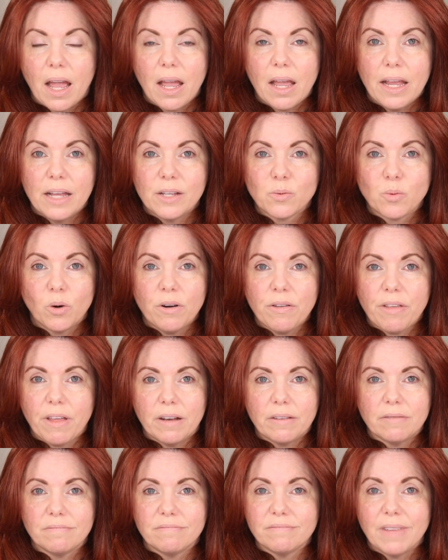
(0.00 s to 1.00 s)
is worth
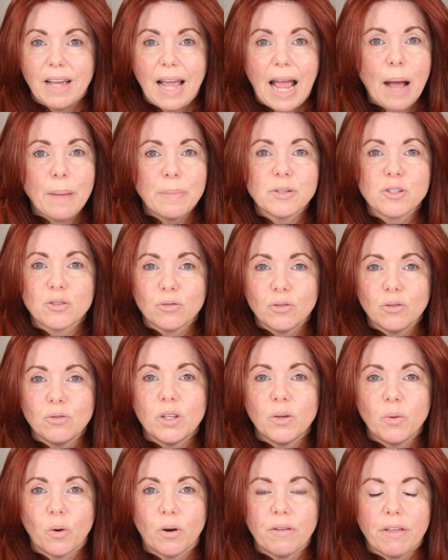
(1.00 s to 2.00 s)
it.
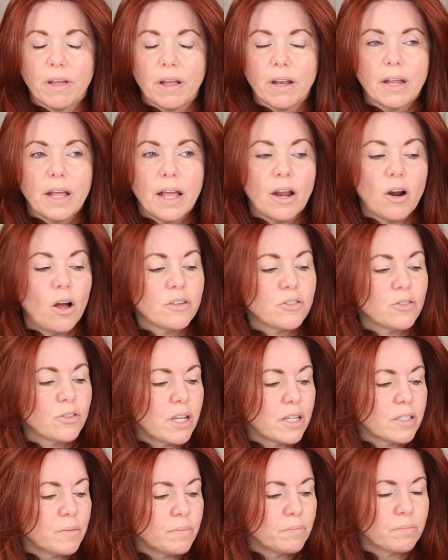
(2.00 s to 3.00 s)
Absolutely worth it. It also
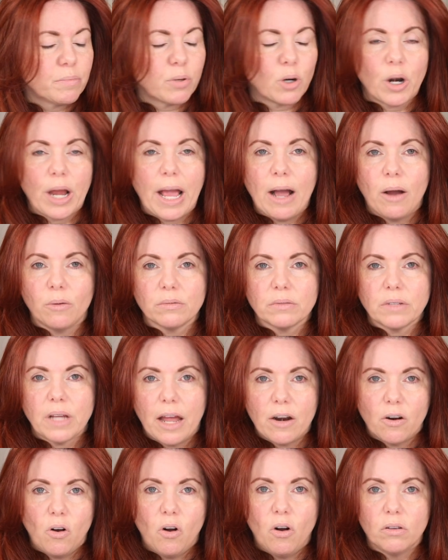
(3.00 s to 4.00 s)
doesn't burn out
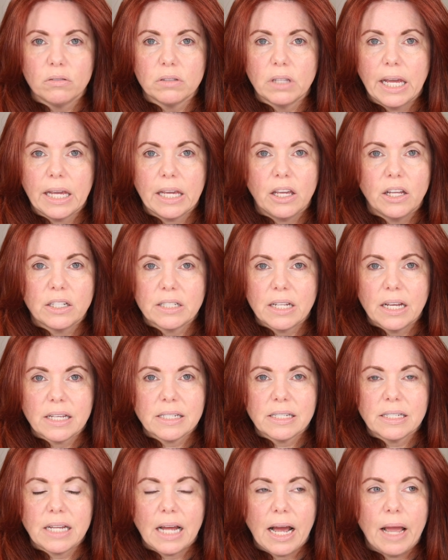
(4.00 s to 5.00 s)
at all. Like, it
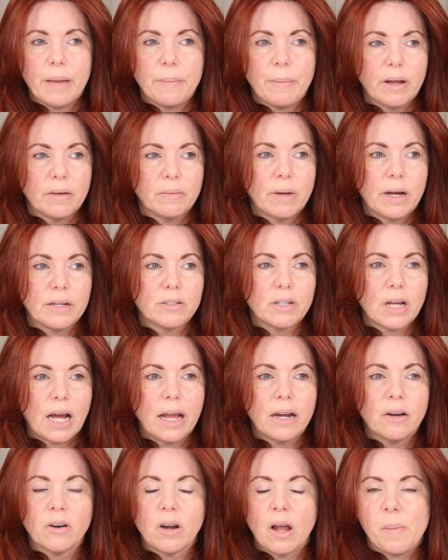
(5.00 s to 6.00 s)
doesn't die. My
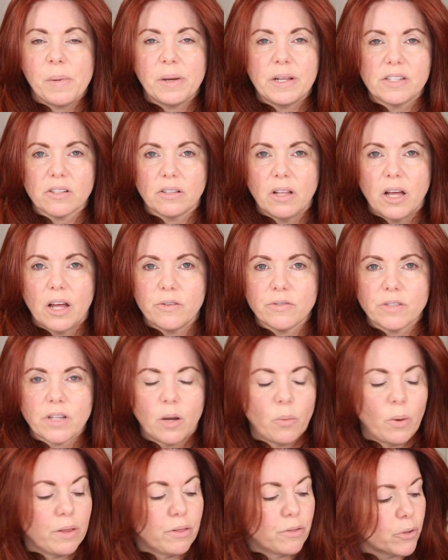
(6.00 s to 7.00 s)
I don't know how many Solanos
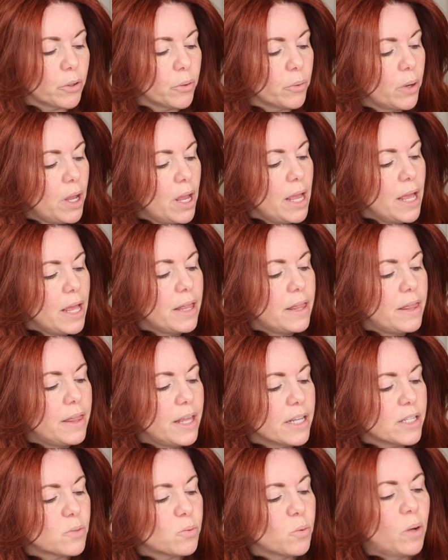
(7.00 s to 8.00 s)
I went through.
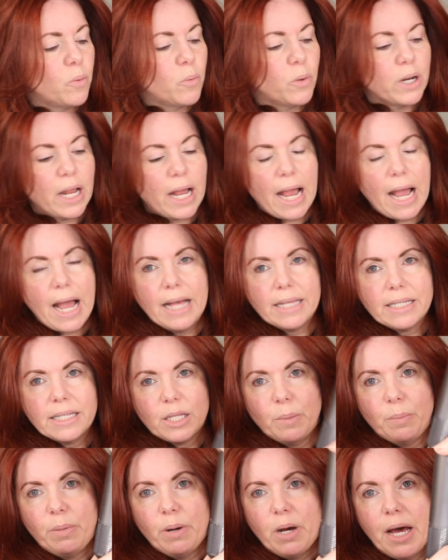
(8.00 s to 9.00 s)
This one, what it has at
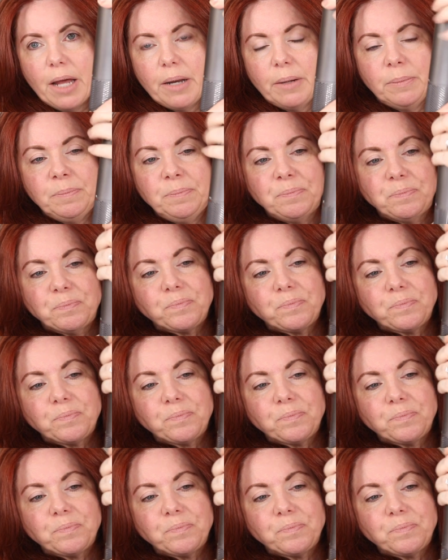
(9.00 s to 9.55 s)
the bottom,